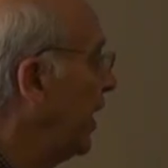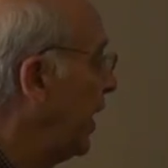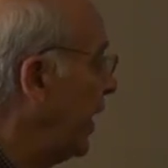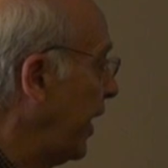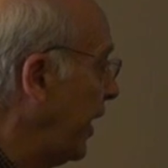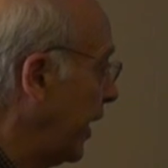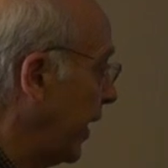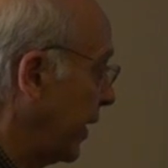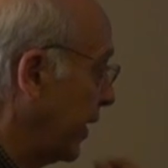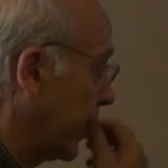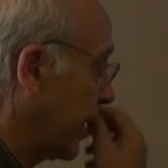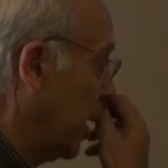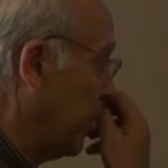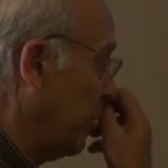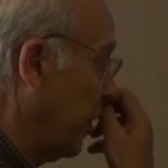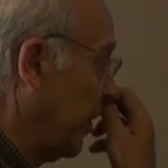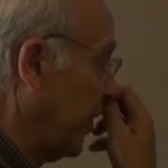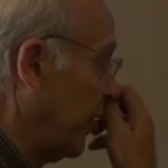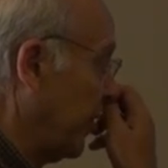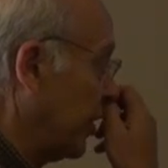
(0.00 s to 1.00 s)
and a
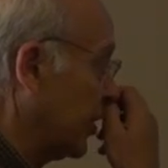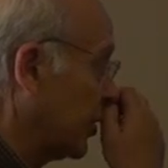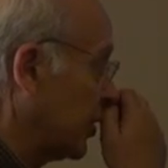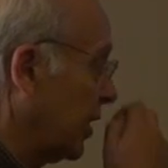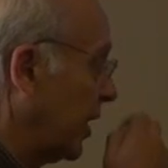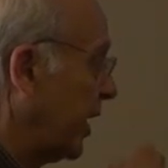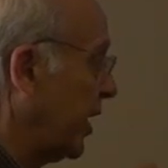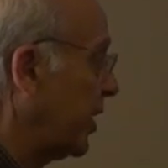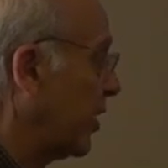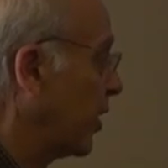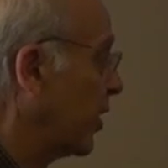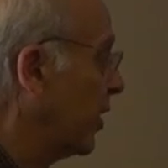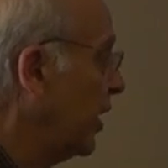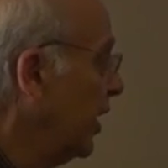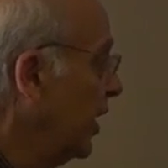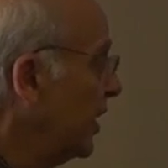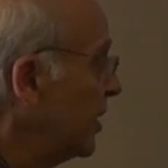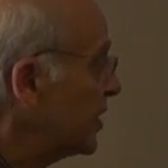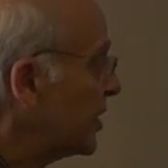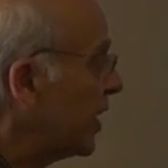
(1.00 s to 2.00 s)
couple of years later,
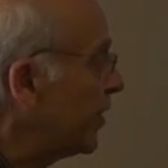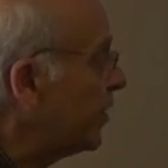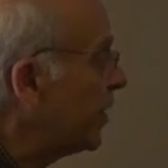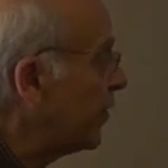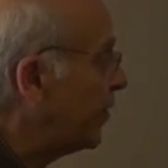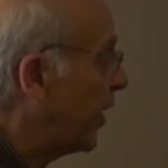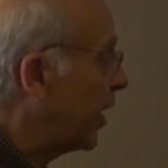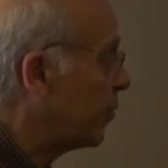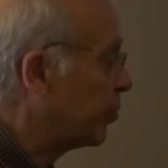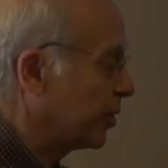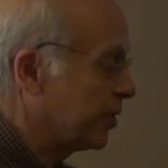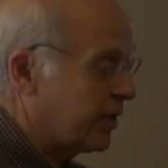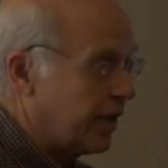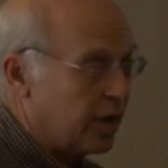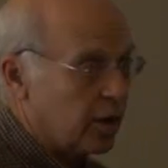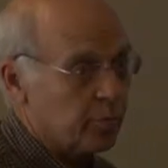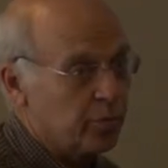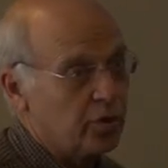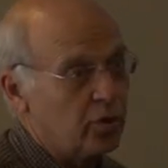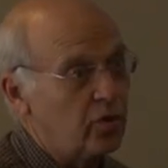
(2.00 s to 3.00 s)
seventy-five
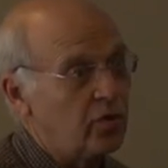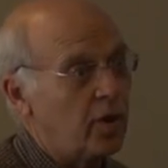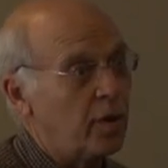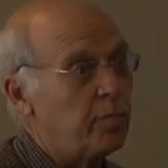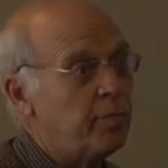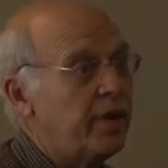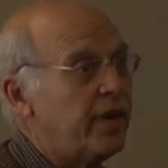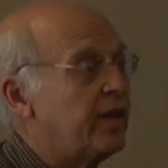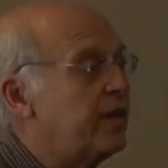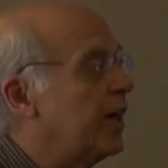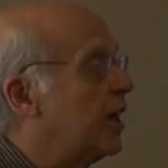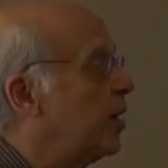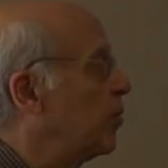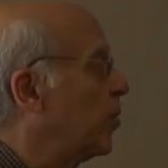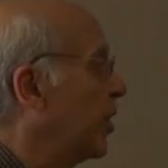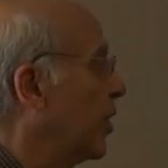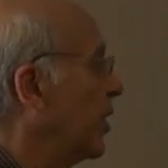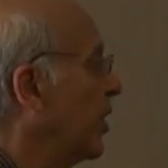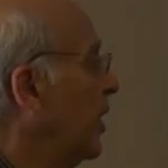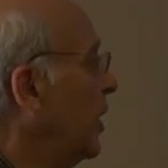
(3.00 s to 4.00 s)
percent approval, a big
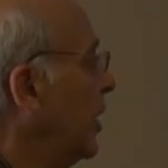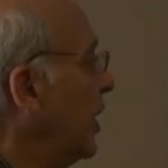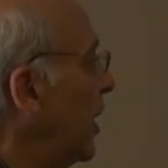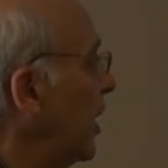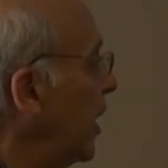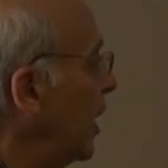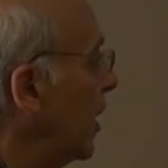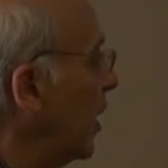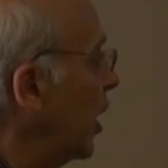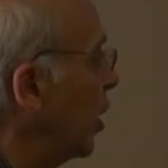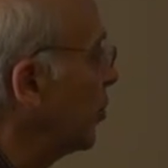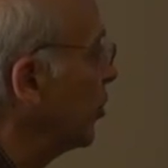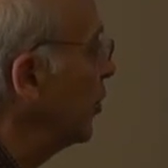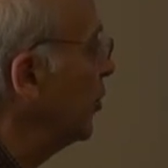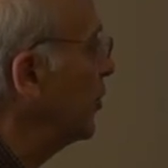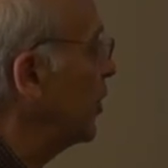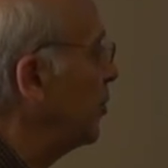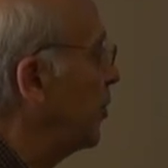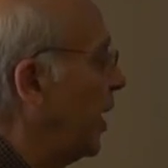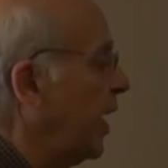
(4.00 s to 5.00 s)
number, uh,
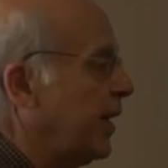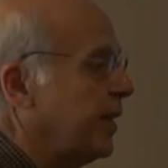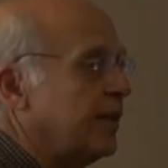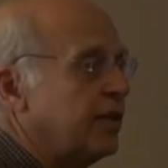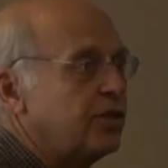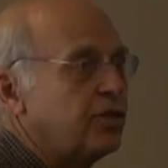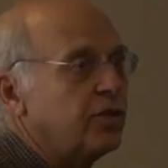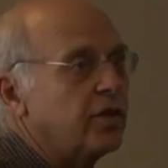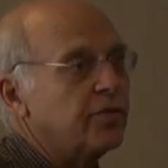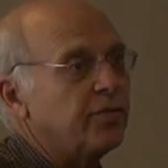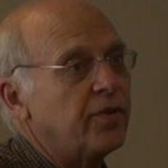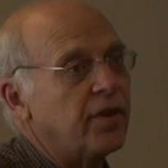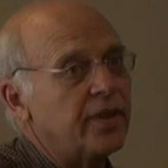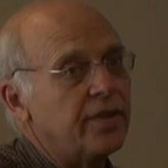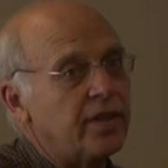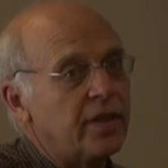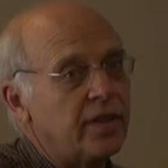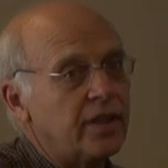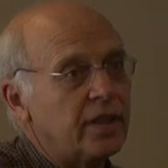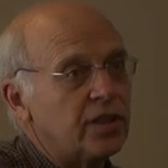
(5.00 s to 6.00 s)
approved a bond issue to
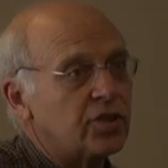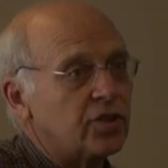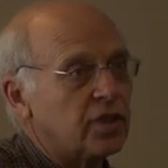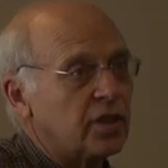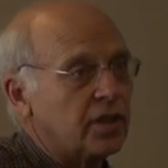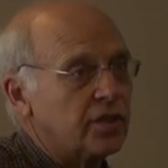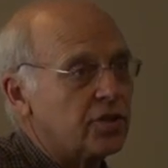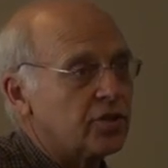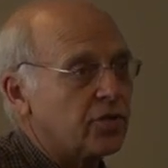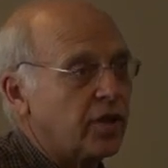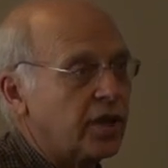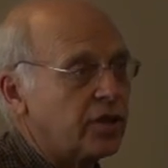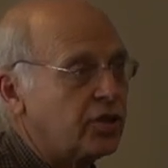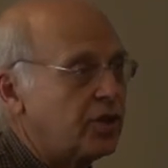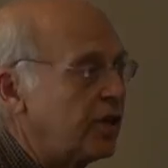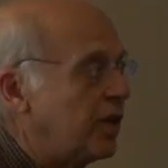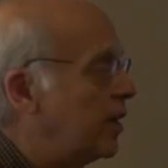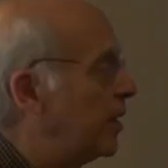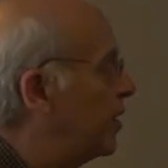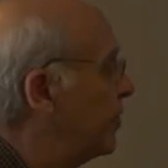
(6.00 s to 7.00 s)
fund the initial
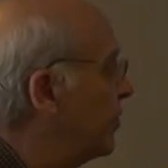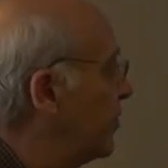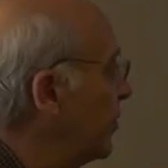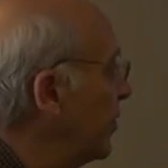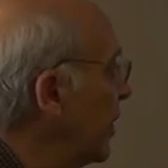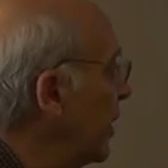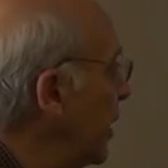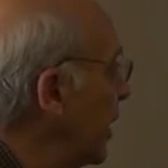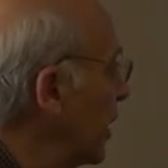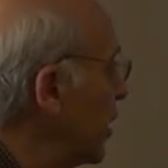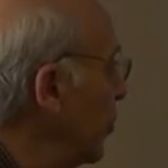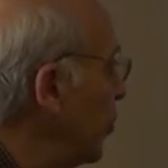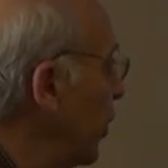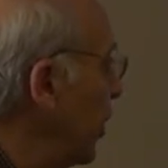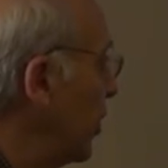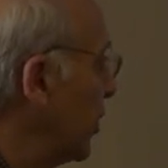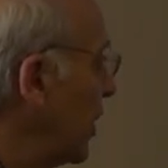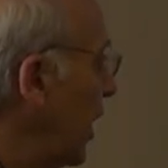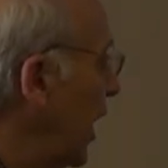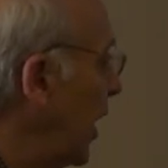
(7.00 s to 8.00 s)
construction of uh,
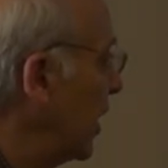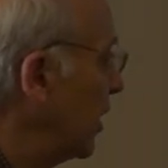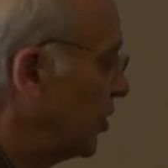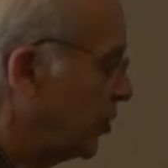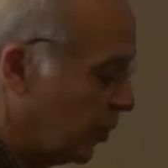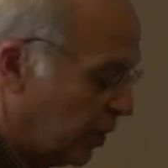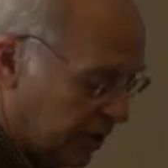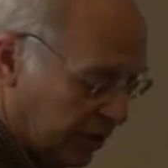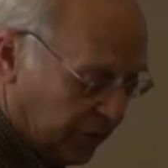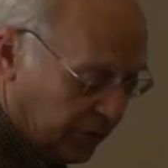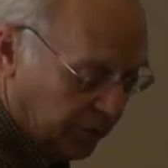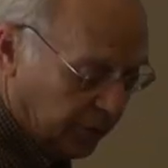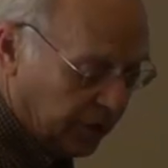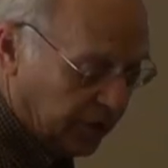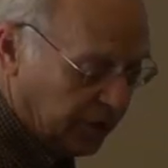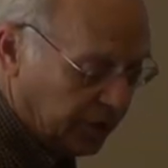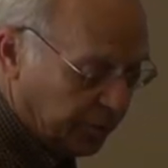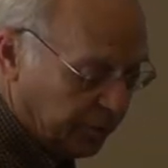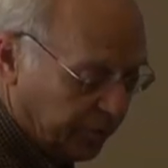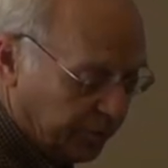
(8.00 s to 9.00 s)
Cabrillo College, which,
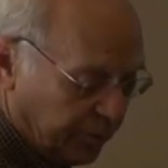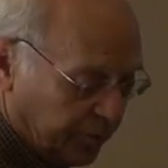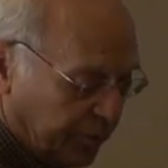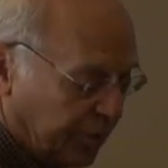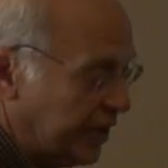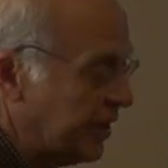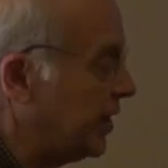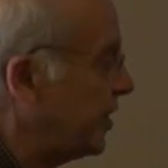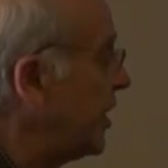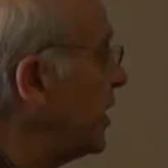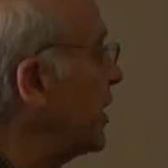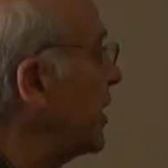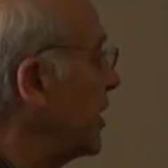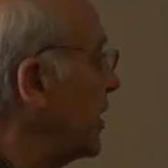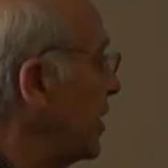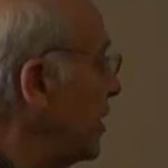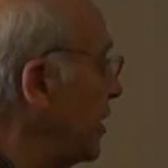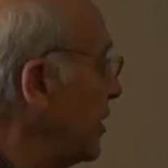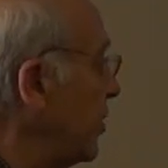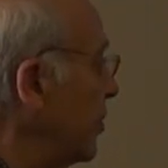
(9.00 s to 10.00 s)
which
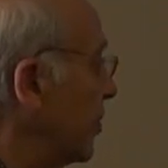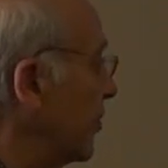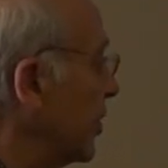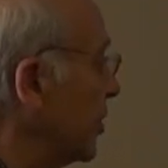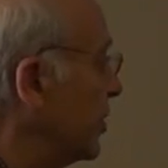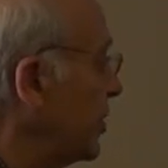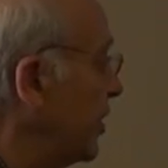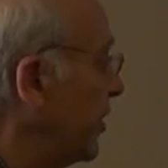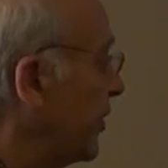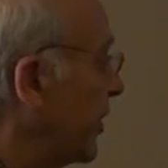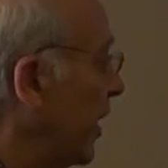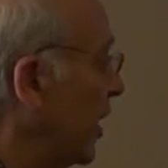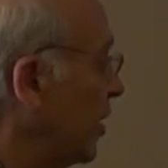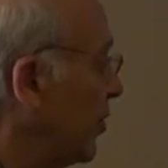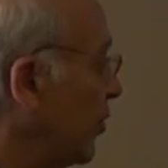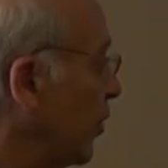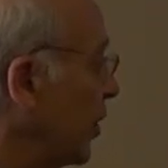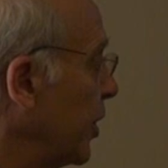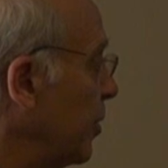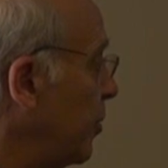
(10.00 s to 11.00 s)
preceded University of
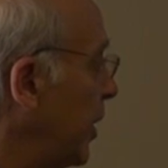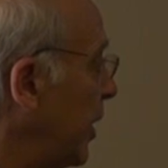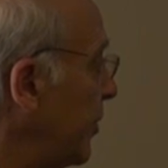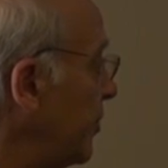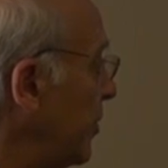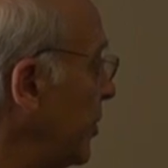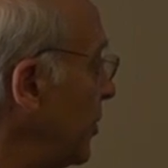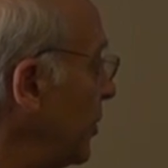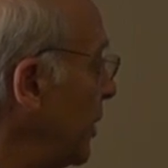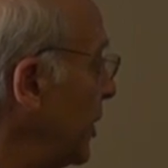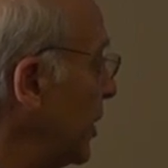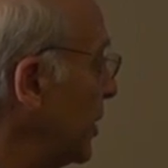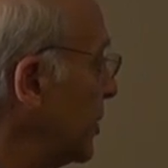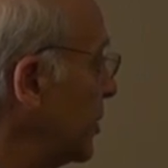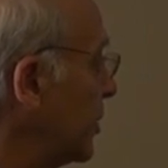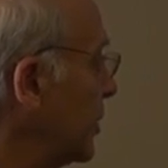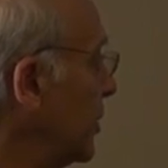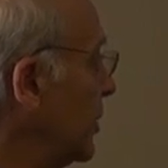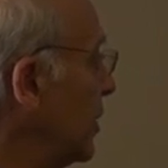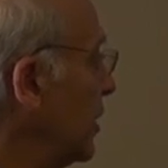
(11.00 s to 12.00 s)
California by a few
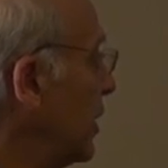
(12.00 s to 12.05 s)
years.